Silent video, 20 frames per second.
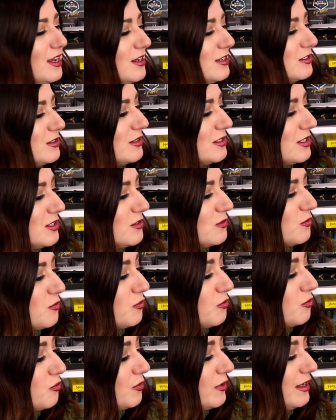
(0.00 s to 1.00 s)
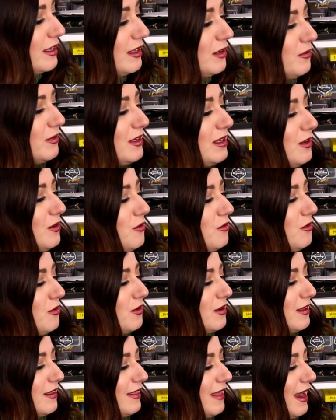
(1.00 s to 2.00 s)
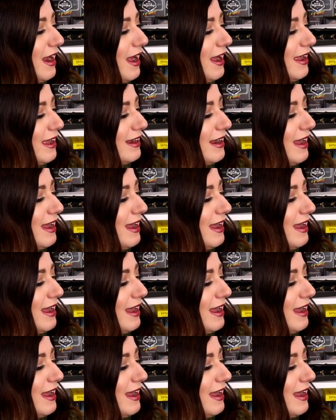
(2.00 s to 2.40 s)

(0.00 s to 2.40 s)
So this is really, really cool that I can